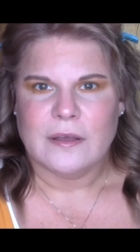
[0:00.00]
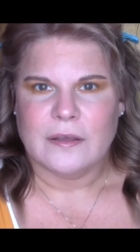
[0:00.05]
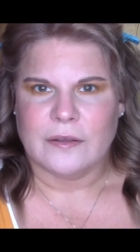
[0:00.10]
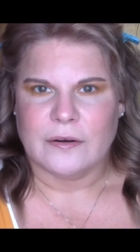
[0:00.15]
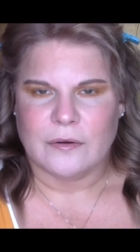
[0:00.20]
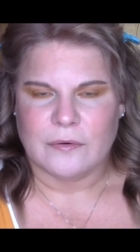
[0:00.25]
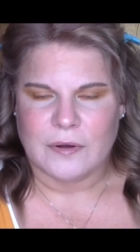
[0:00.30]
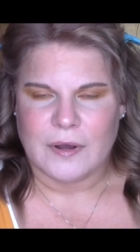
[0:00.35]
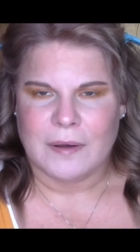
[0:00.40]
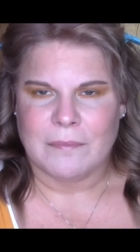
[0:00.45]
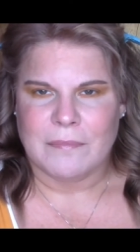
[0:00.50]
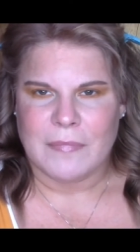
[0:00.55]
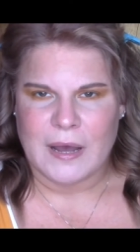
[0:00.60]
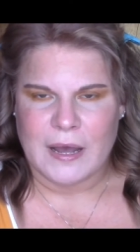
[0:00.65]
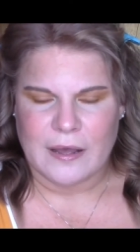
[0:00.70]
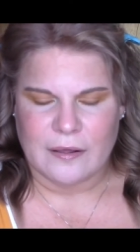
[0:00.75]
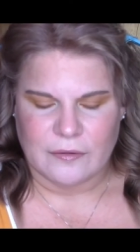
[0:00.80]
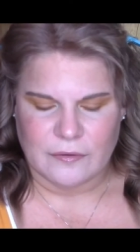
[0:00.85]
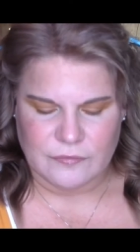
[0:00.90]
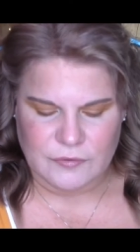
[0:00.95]
you know, a
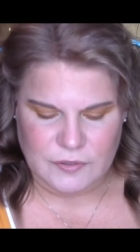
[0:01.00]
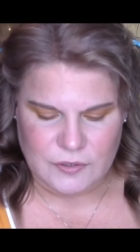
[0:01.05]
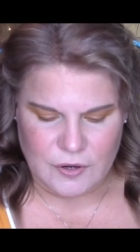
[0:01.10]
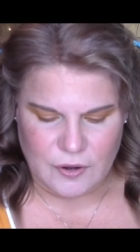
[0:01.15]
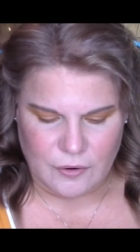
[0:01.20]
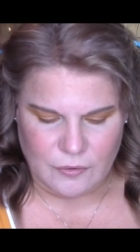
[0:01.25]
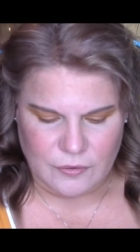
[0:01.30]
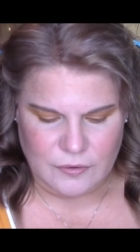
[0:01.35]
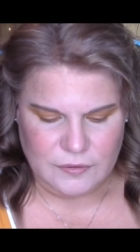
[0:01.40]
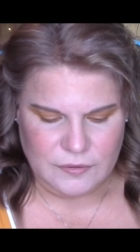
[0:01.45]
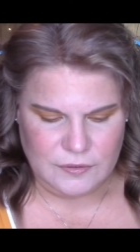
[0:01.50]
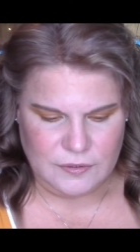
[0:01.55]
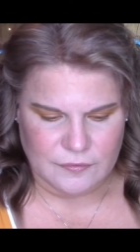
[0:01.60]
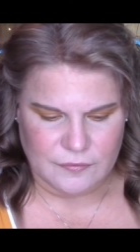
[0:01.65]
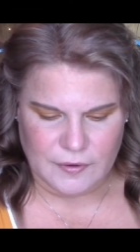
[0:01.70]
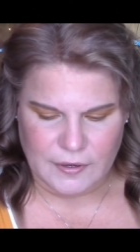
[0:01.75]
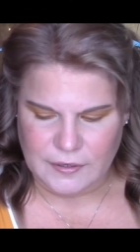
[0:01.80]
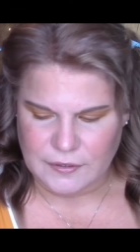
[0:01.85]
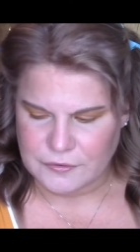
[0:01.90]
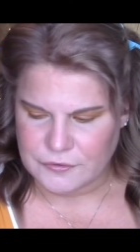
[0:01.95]
mile of snow to
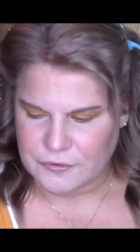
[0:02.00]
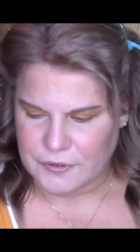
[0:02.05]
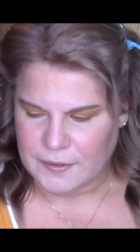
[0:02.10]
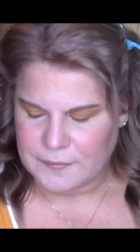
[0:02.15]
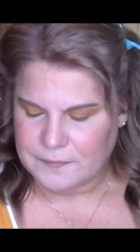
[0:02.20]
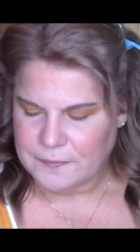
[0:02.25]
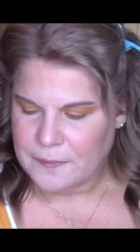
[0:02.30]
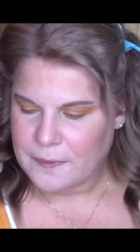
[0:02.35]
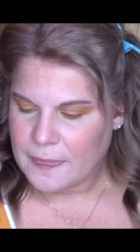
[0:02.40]
find a tree.